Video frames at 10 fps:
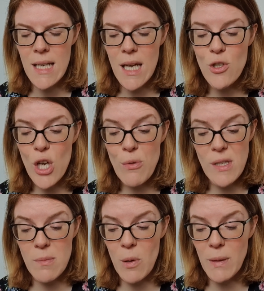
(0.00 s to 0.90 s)
And
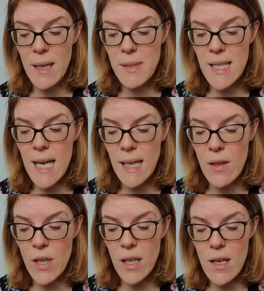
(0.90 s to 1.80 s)
Josie's mum keeps telling her
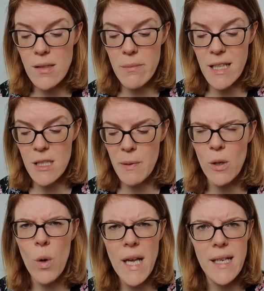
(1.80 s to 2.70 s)
that girls are meant to be
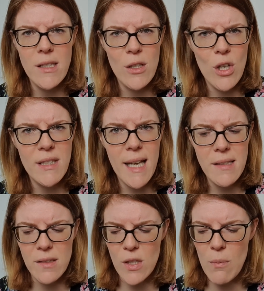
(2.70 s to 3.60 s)
quiet and not
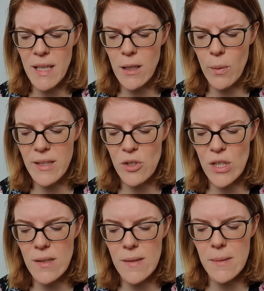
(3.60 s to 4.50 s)
ask so many
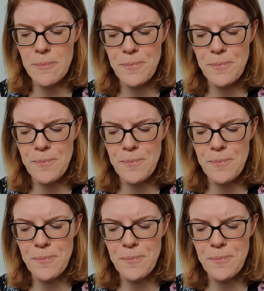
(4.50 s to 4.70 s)
questions.